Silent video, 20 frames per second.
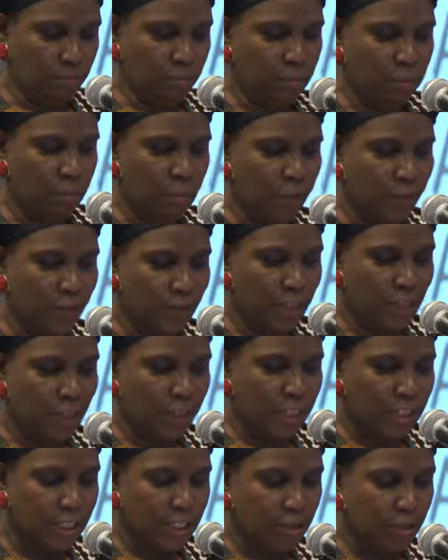The fire
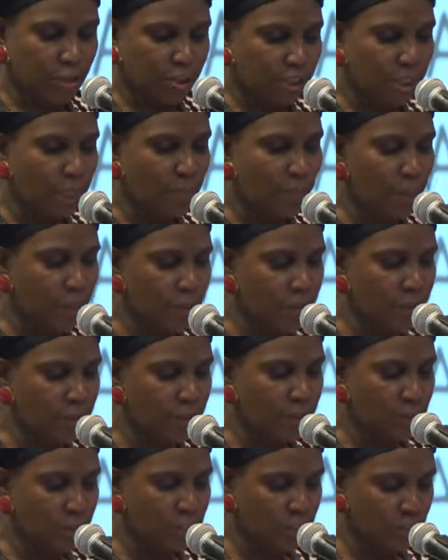that you see burning
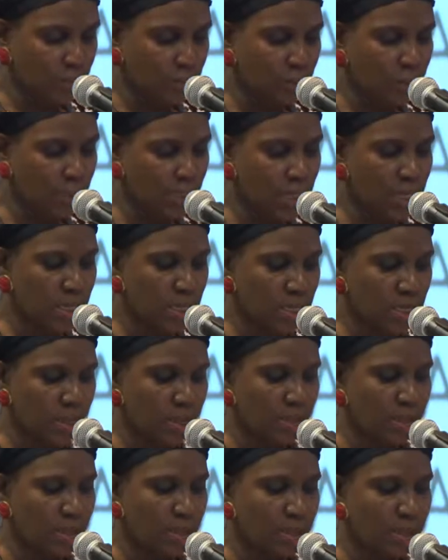here today
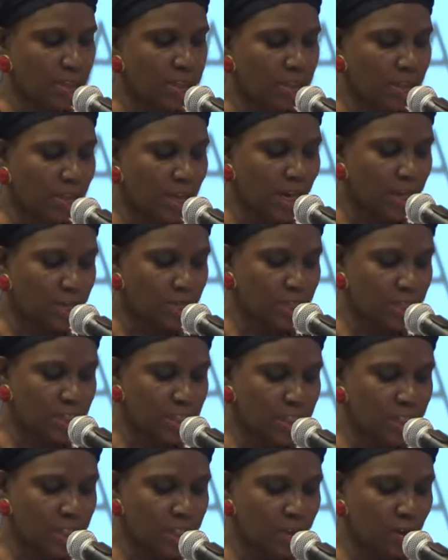is a culmination
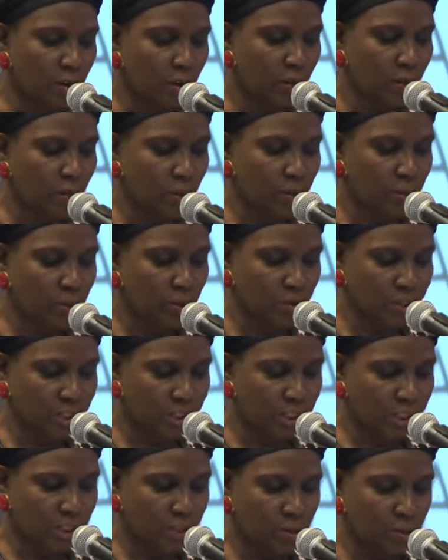of a
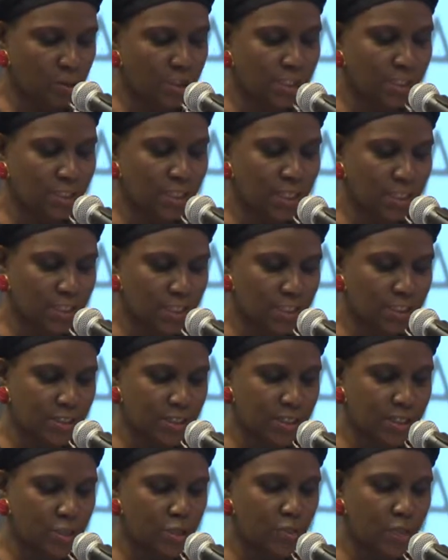process which started
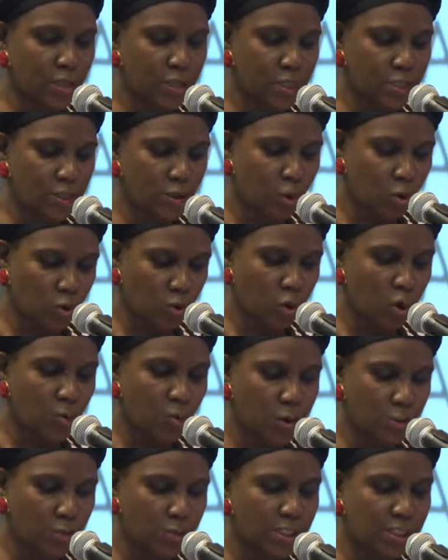in, in October
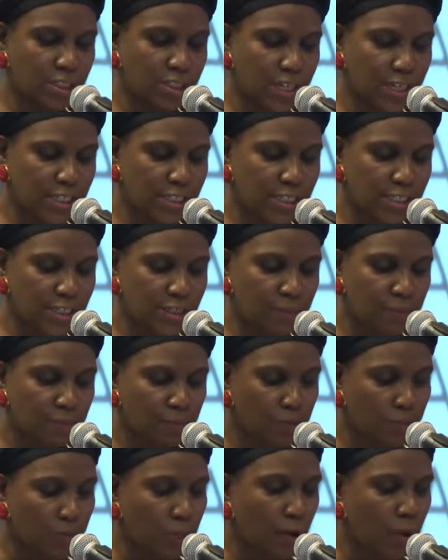2019
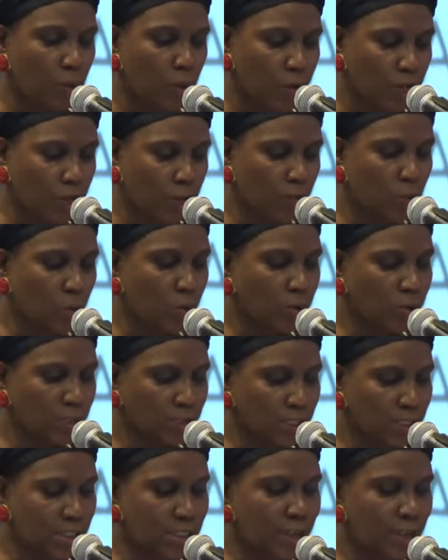when we
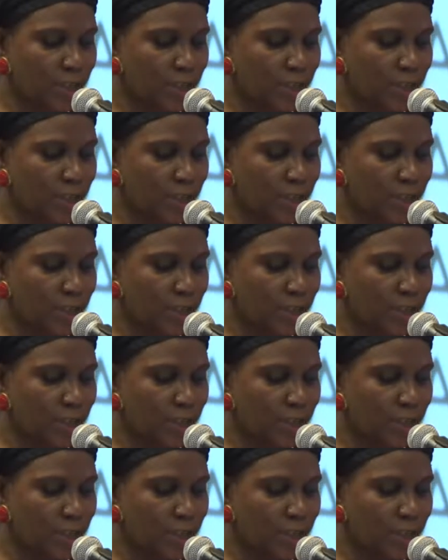hosted the